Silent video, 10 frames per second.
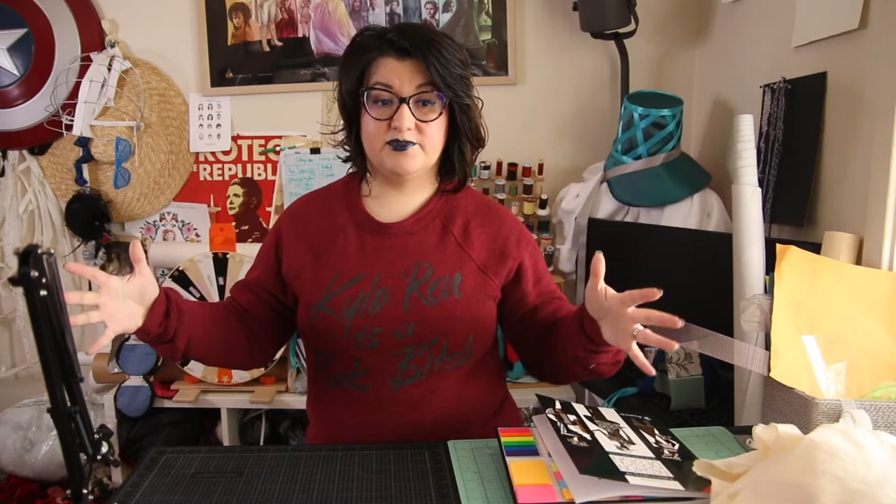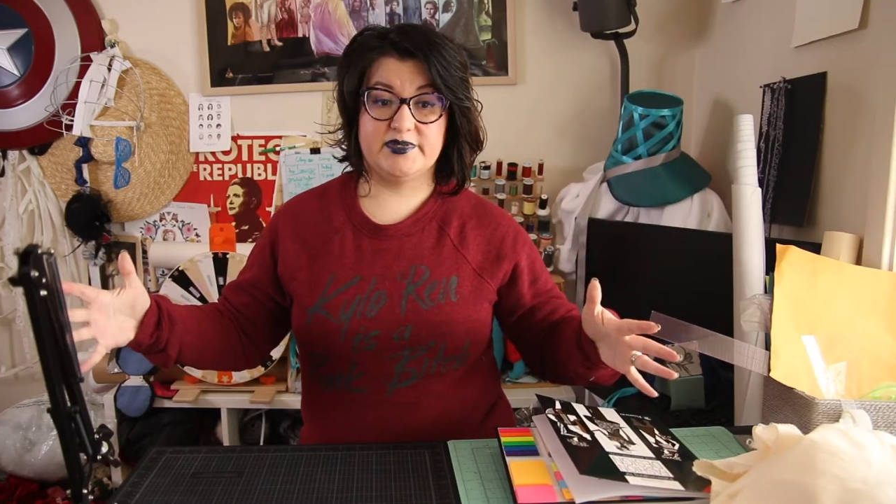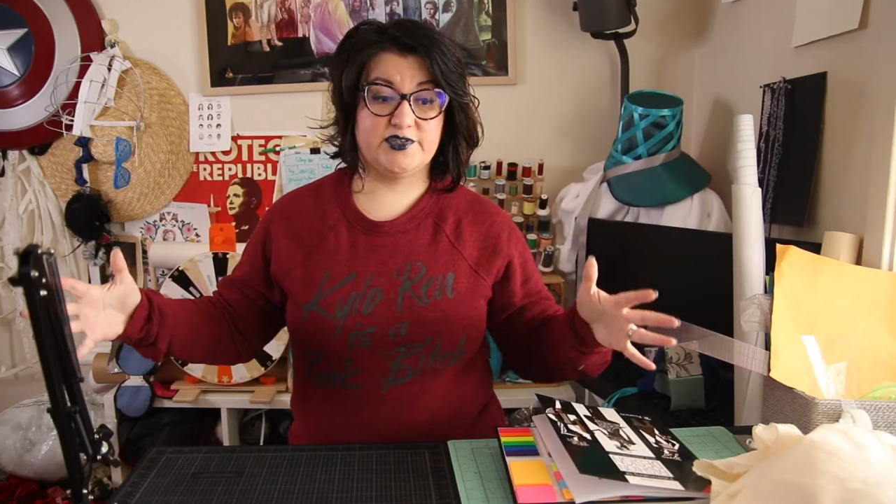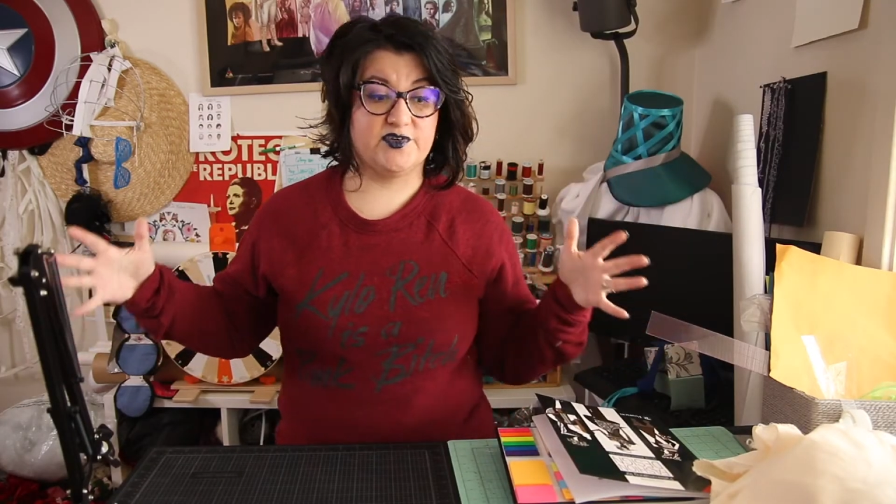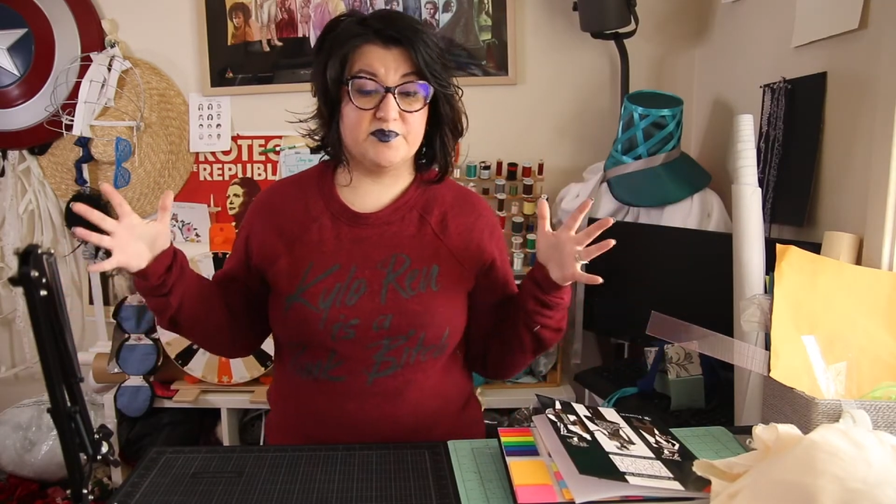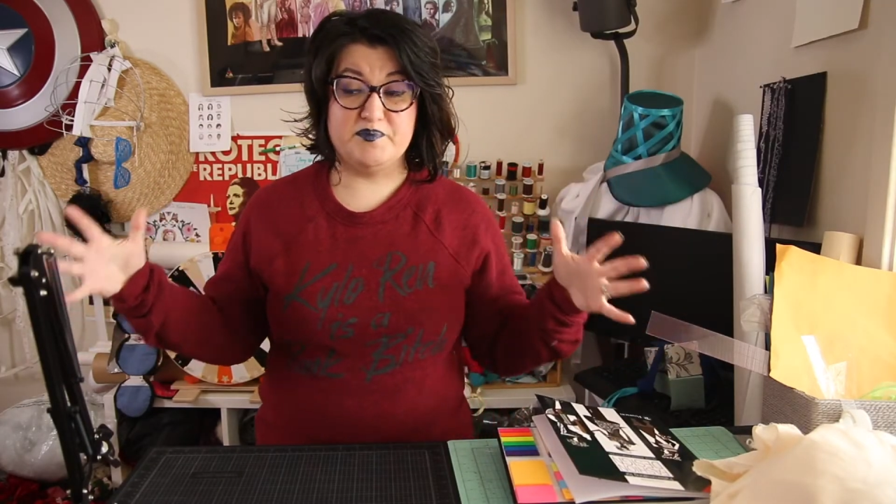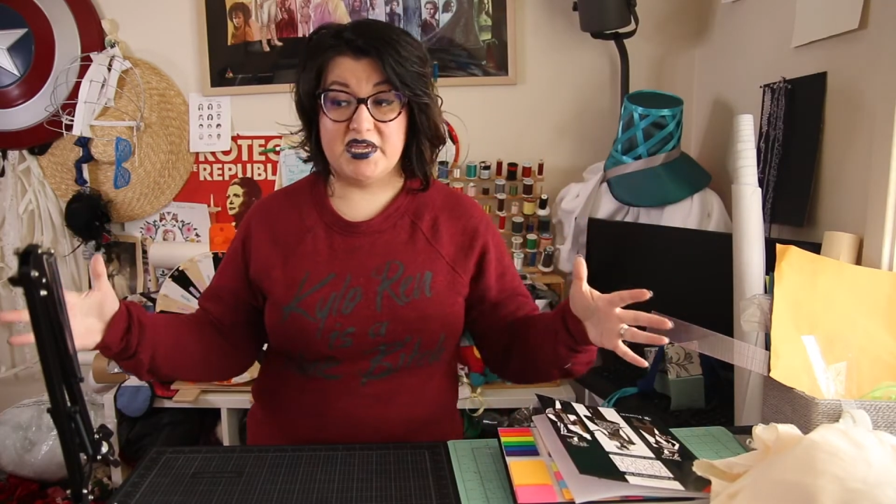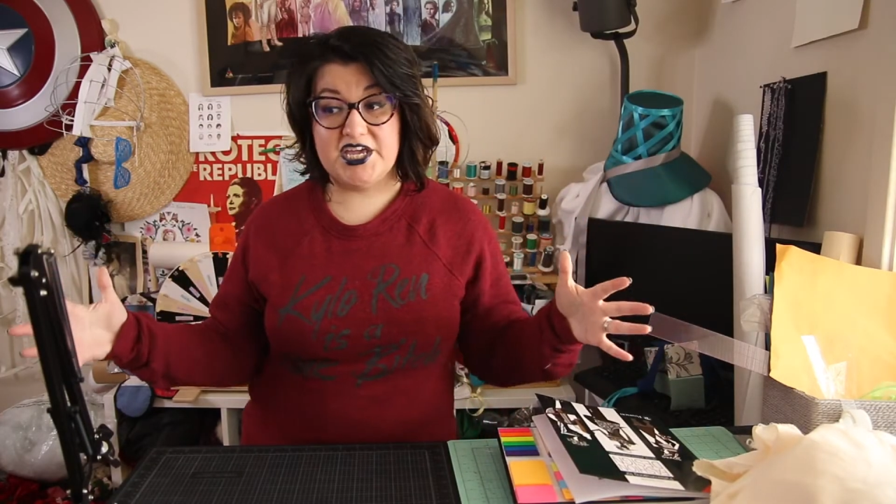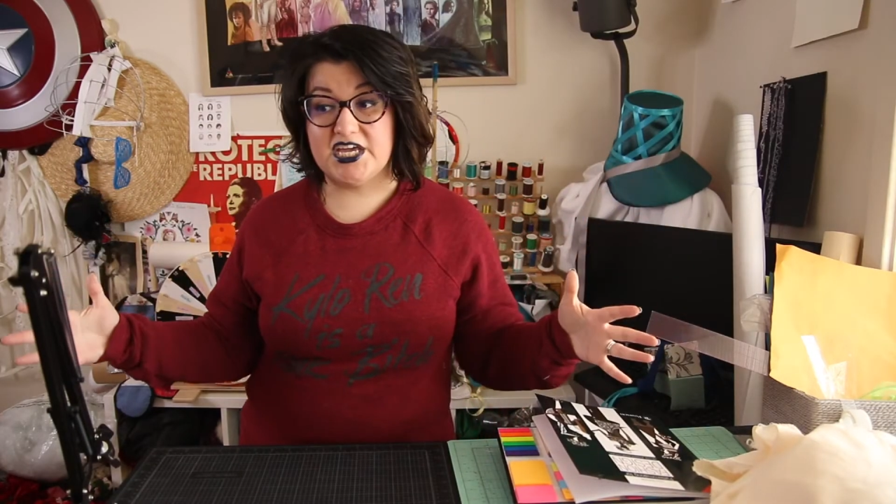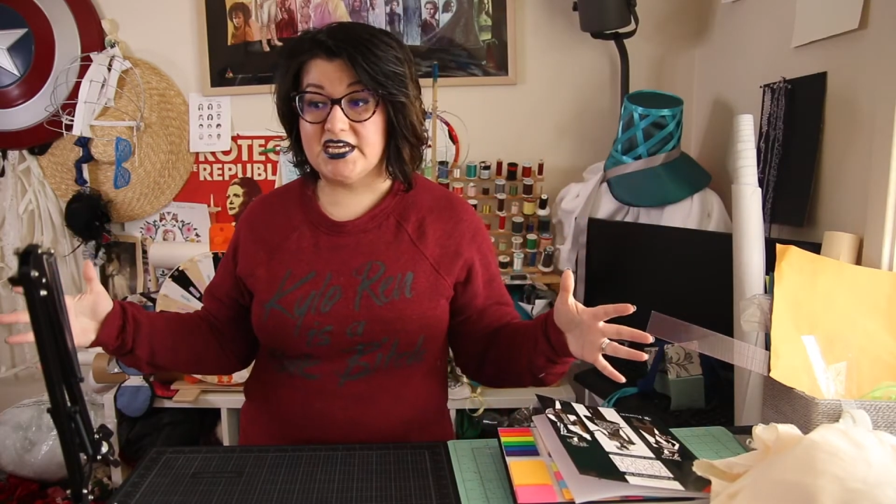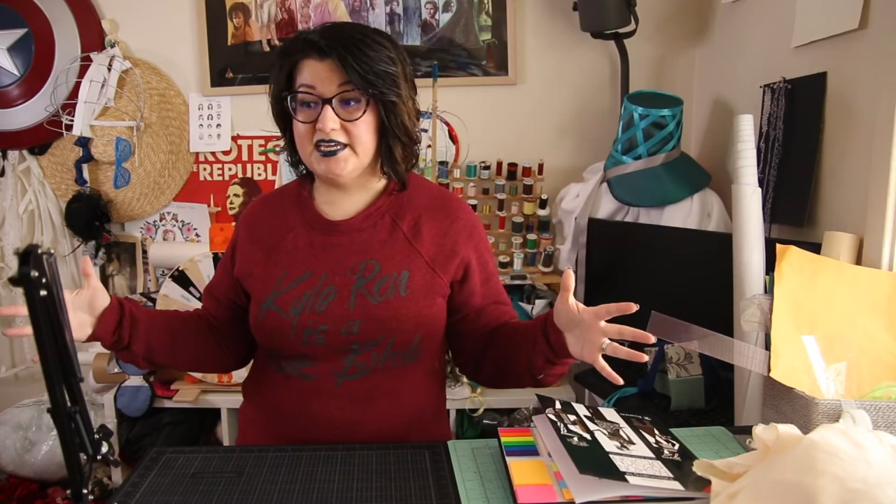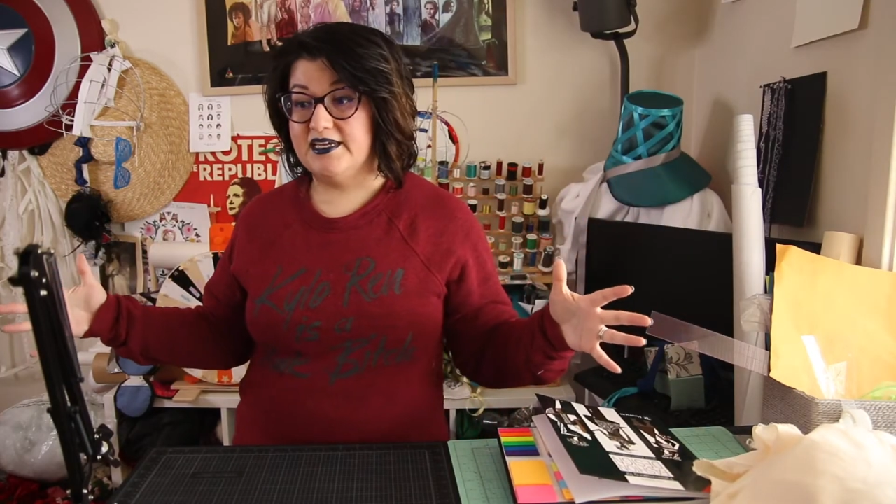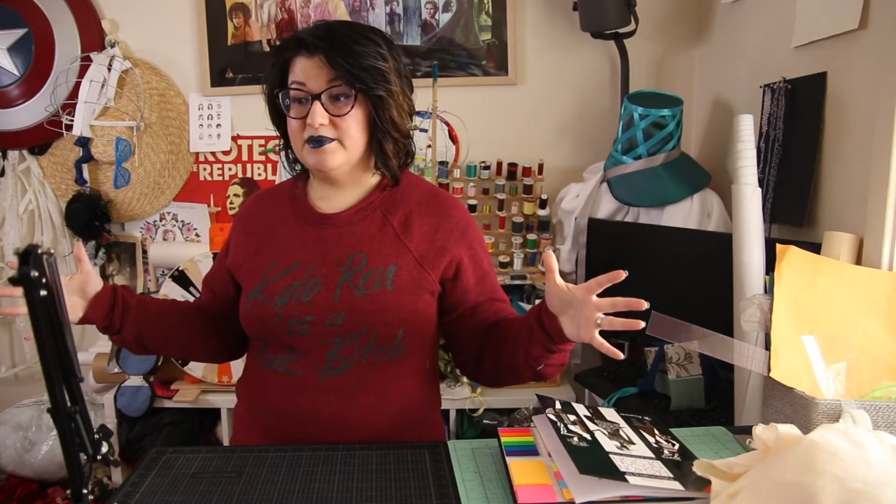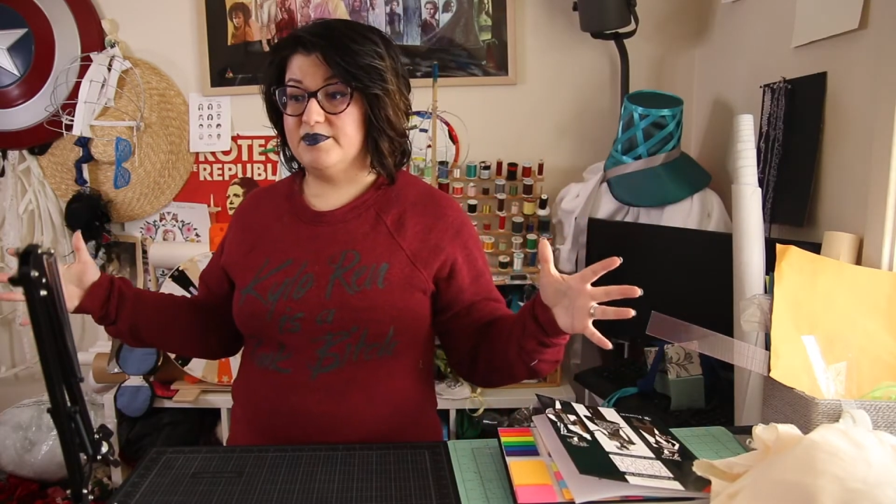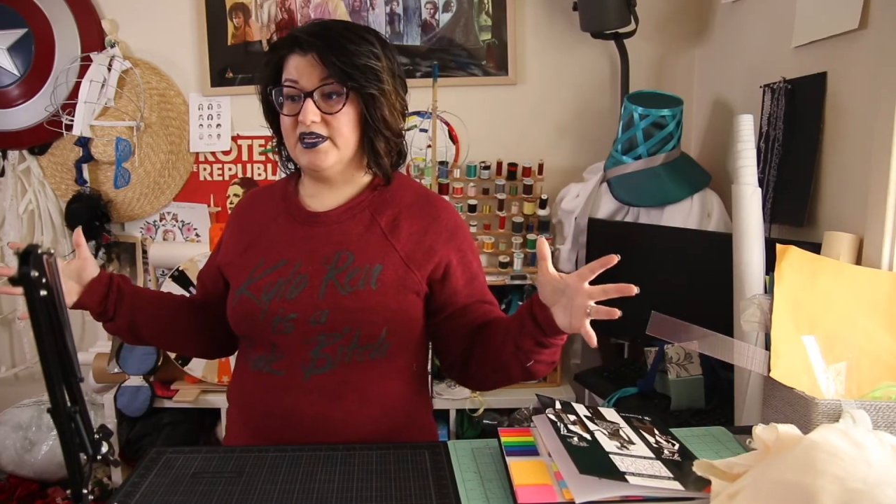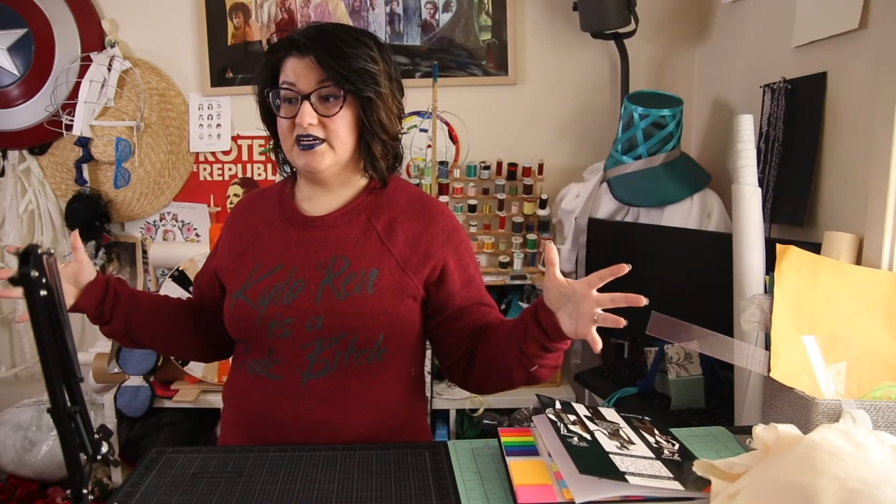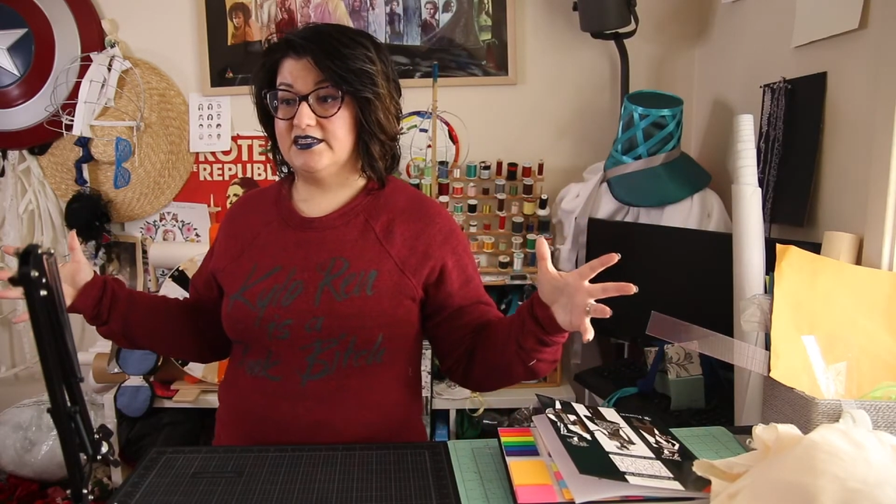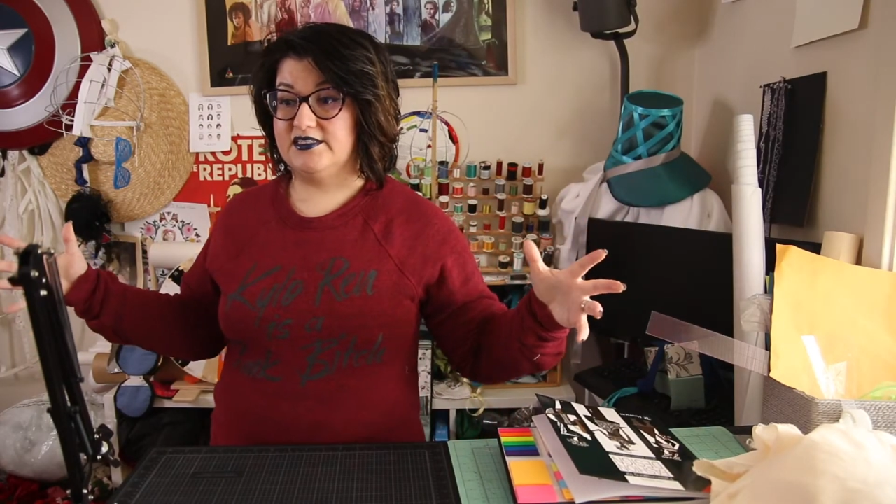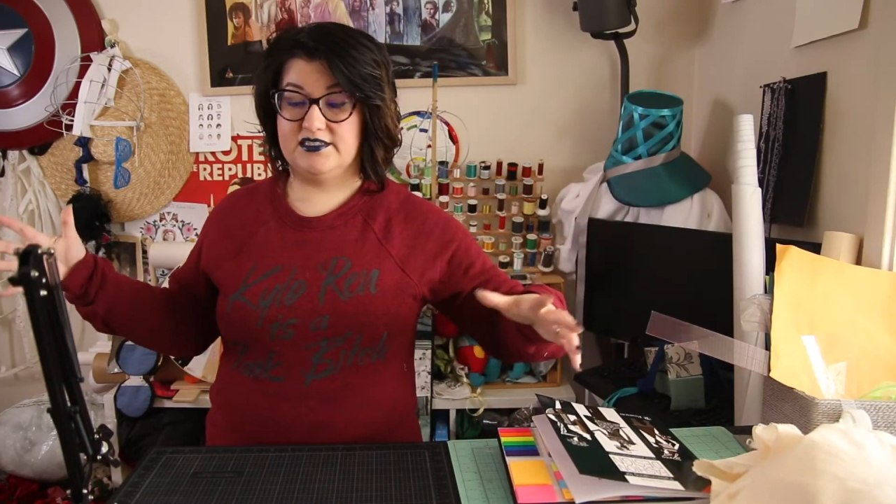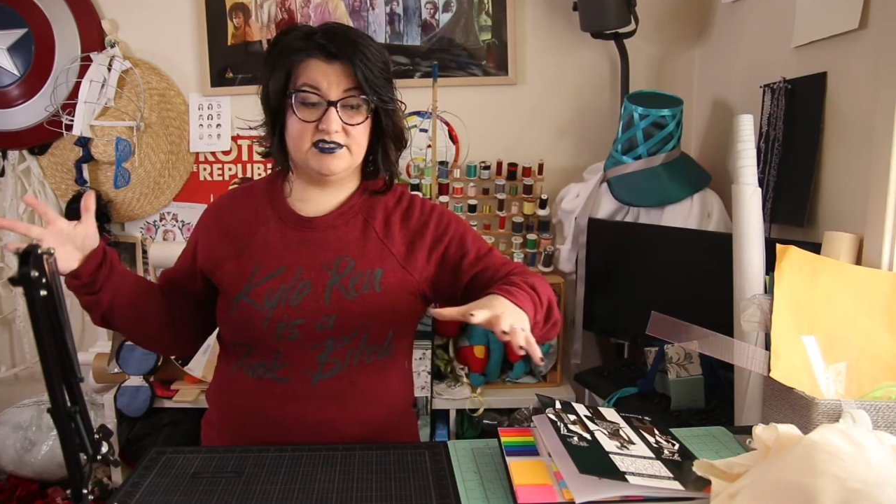space for me
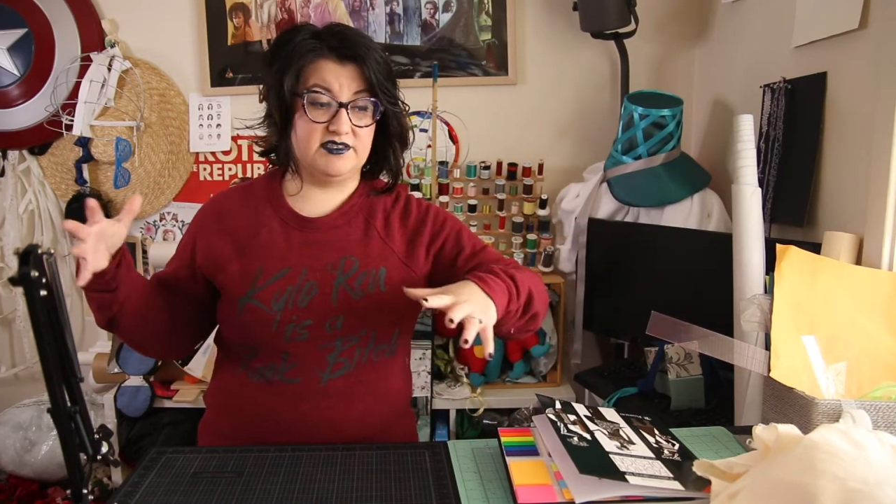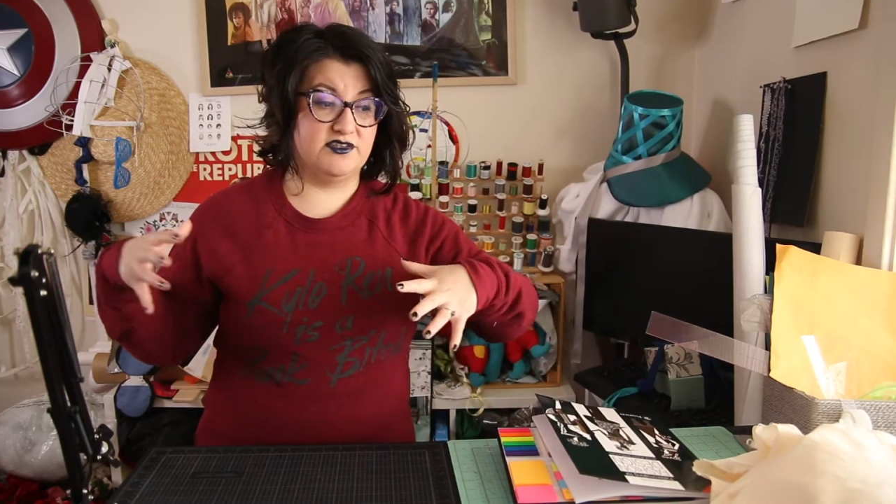because